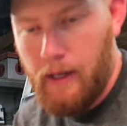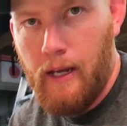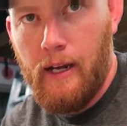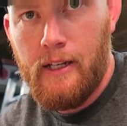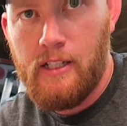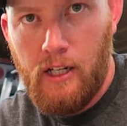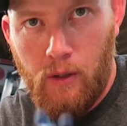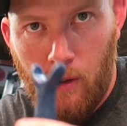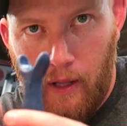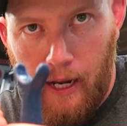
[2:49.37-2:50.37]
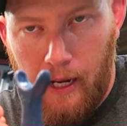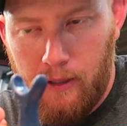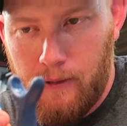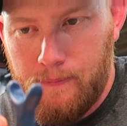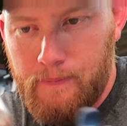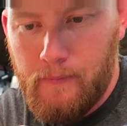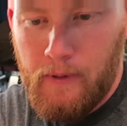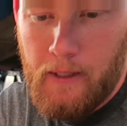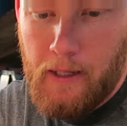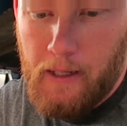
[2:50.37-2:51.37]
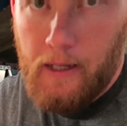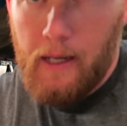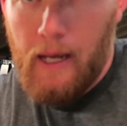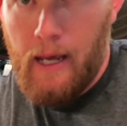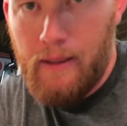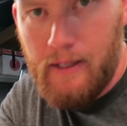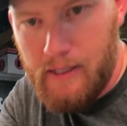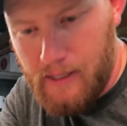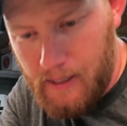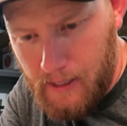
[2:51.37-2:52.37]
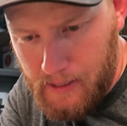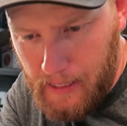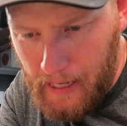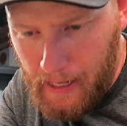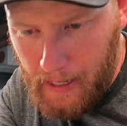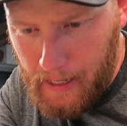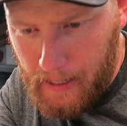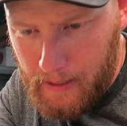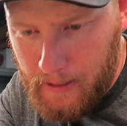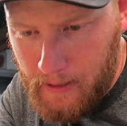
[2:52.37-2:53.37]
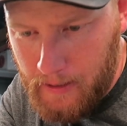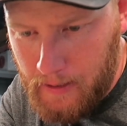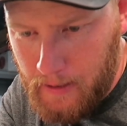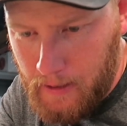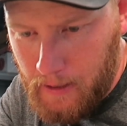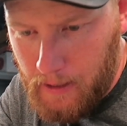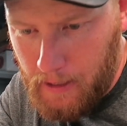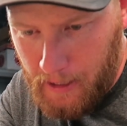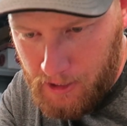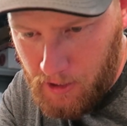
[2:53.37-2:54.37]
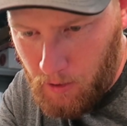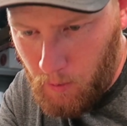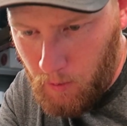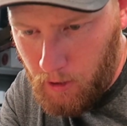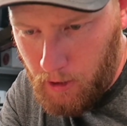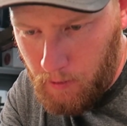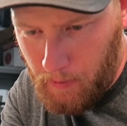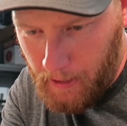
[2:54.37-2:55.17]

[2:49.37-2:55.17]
and it's gonna go into the handle. And this is a 1 1/4